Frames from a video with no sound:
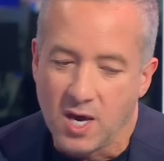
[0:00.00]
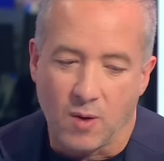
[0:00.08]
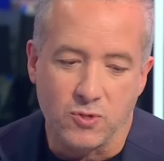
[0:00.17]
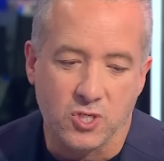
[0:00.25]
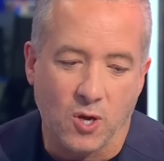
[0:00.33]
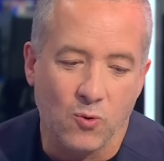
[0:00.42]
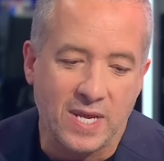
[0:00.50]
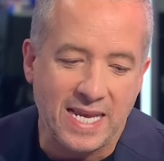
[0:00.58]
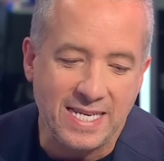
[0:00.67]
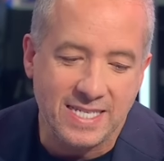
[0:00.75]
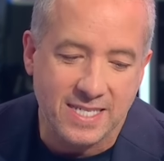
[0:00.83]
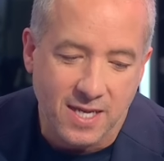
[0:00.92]
I was told
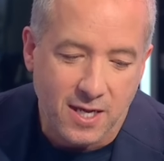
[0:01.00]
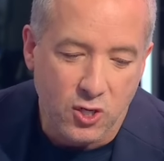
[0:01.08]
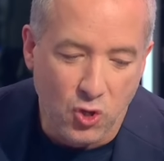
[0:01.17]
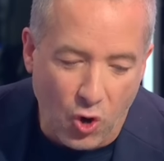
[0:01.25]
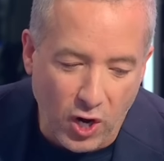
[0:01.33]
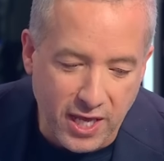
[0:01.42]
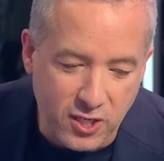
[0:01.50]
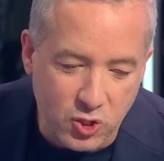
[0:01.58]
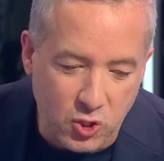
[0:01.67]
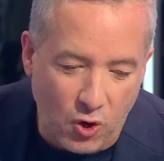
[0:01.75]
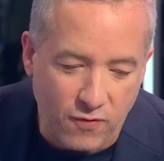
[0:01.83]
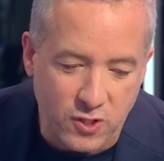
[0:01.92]
his
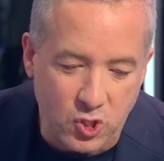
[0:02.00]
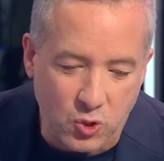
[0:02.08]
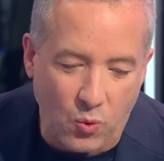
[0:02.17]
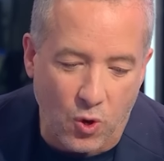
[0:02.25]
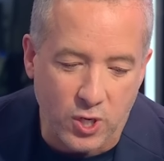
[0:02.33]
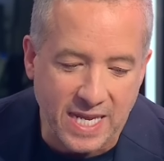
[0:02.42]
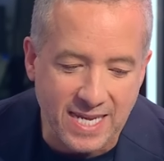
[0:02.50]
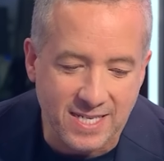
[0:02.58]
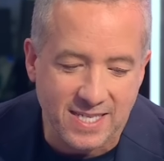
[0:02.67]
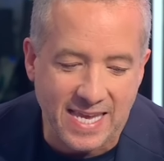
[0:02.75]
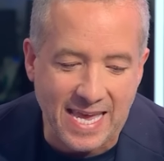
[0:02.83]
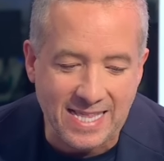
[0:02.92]
knowledge of the squad
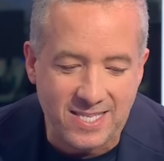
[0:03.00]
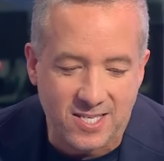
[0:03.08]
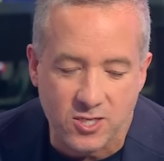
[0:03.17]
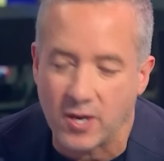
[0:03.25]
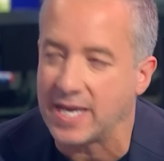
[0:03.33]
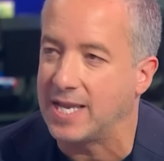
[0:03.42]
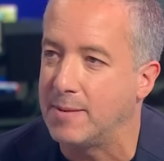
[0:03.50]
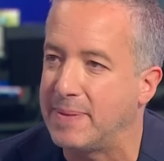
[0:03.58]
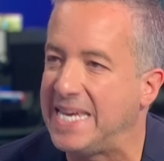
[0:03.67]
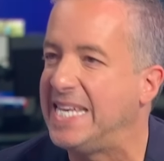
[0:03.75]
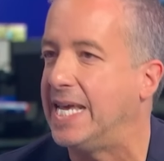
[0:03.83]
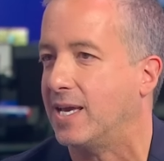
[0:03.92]
is
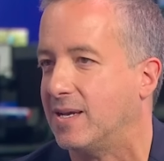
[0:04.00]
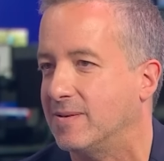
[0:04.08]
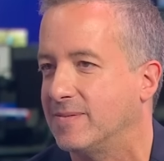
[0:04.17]
encyclopedic.